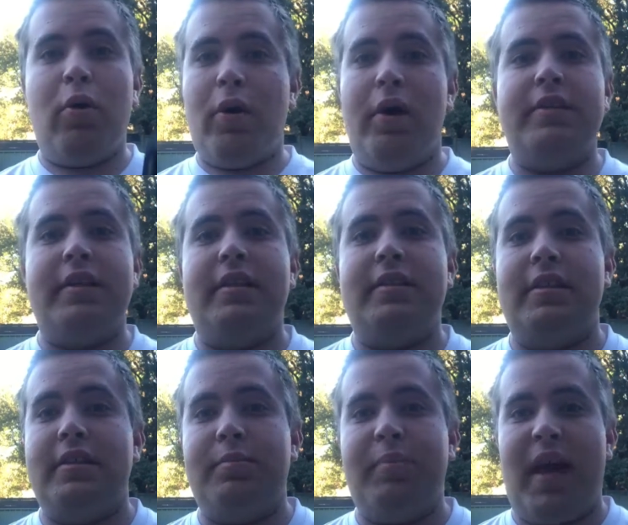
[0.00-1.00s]
Well done to
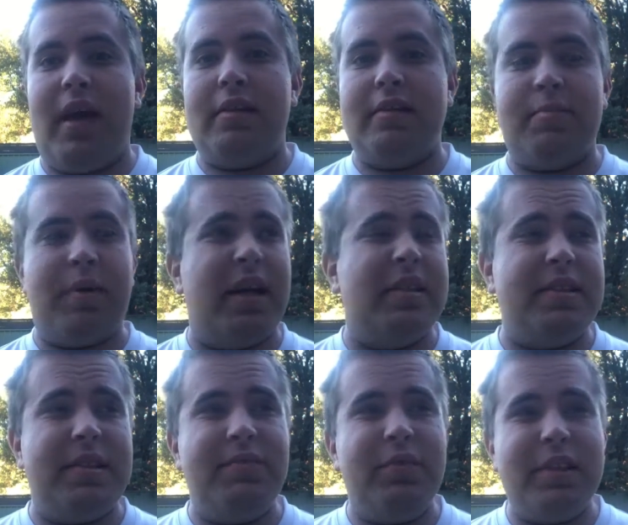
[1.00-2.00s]
the Panthers, but
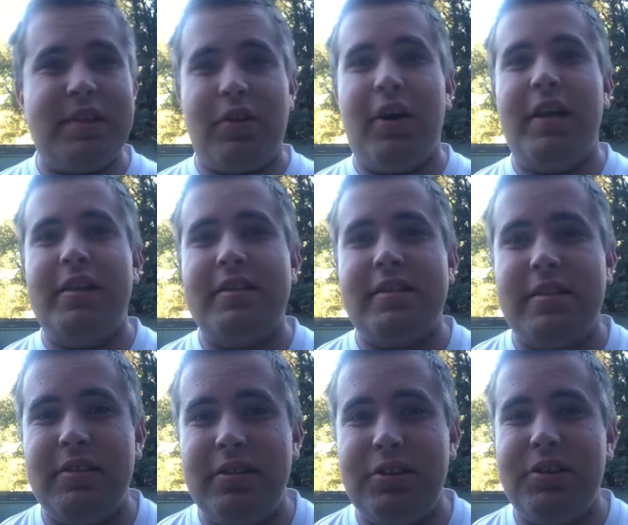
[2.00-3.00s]
for the Titans,
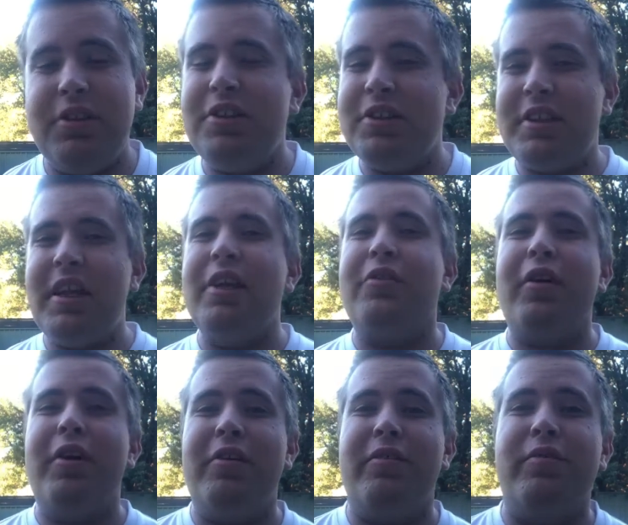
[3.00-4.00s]
you just need to
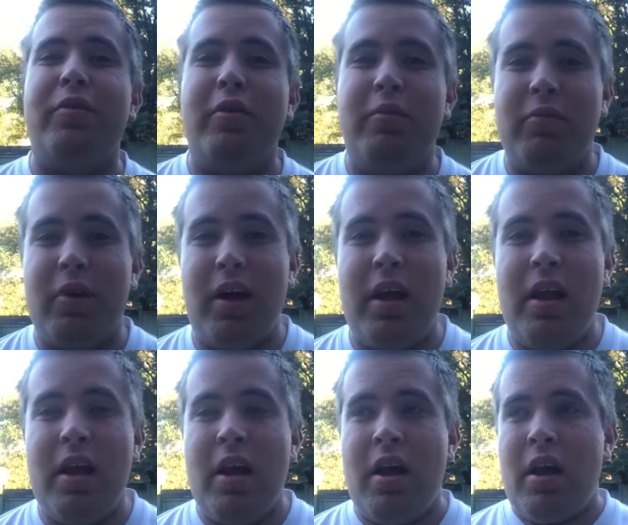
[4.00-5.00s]
grow your form right.
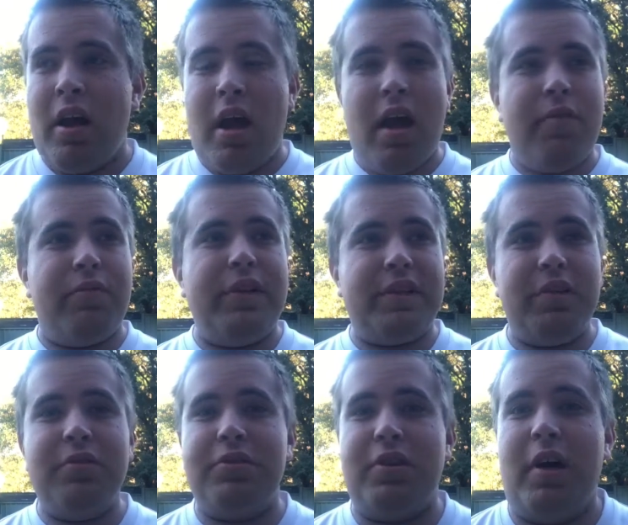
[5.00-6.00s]
Every
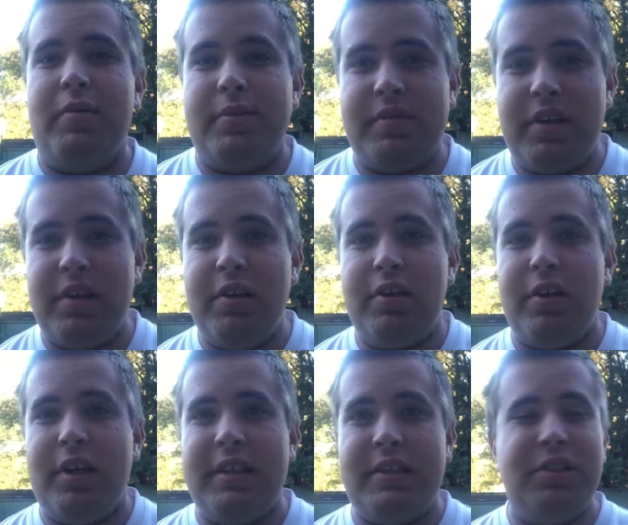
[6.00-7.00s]
single time I see you
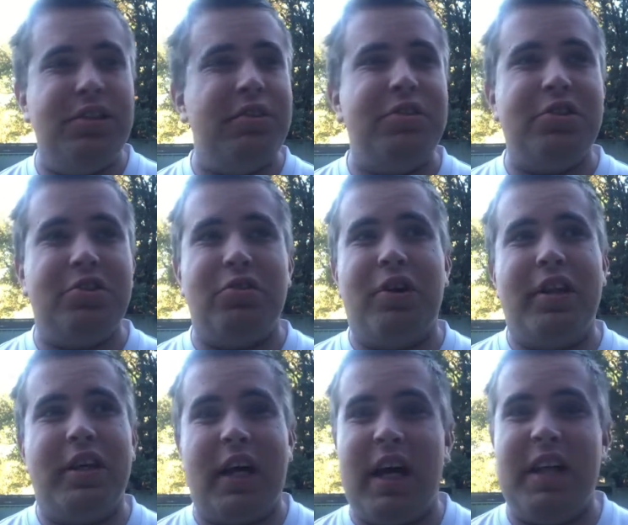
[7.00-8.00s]
guys, you just try
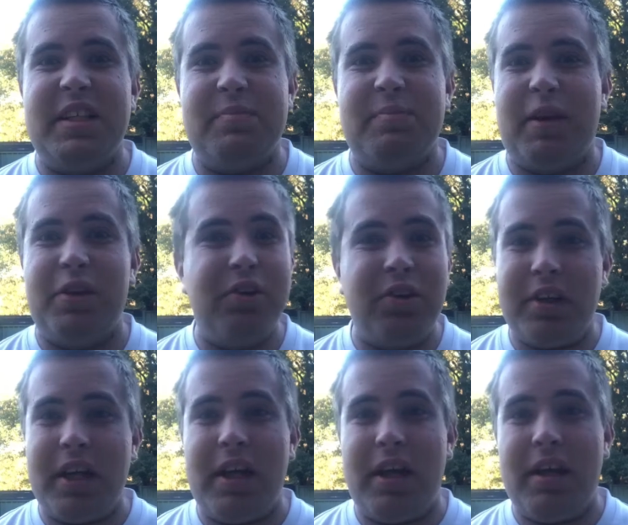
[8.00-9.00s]
the hardest, but you're not
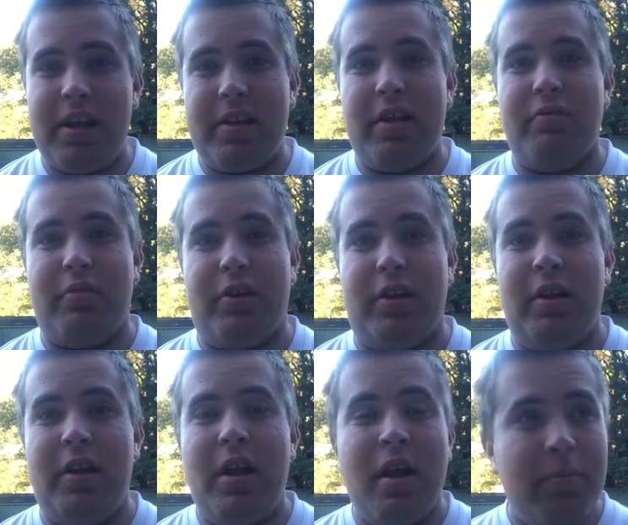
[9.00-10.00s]
getting anything right.
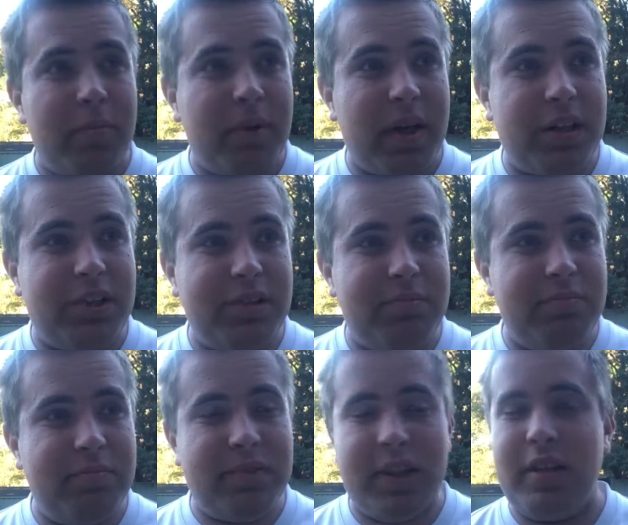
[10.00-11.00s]
But
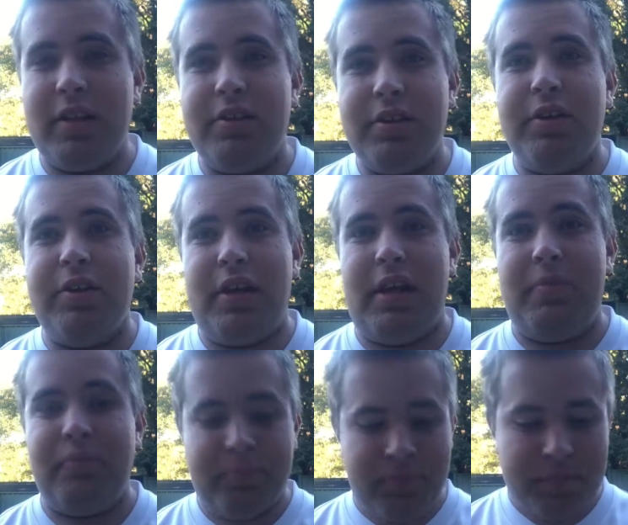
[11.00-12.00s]
literally,
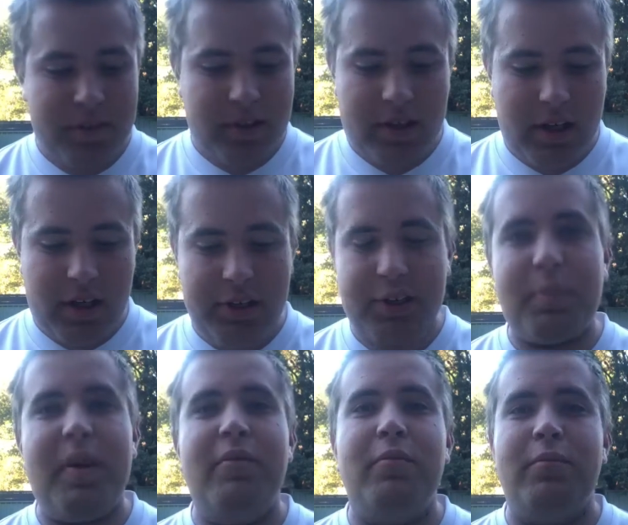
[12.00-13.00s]
I've just
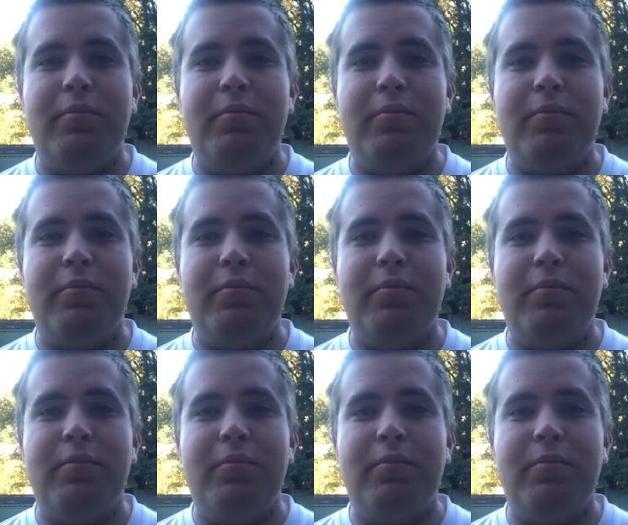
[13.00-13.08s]
been